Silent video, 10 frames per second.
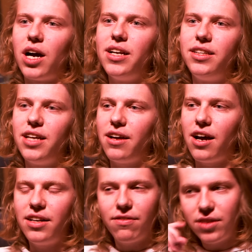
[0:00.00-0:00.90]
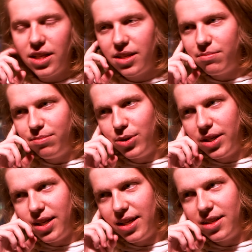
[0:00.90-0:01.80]
I definitely
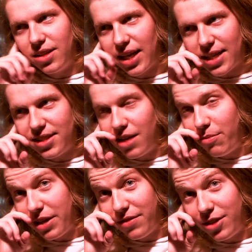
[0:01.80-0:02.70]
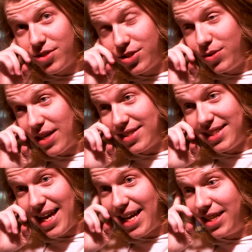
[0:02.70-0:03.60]
put in, like I said, I've been making videos since
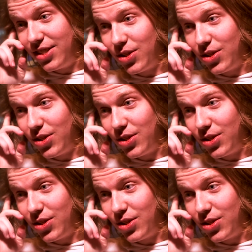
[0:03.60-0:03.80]
2010.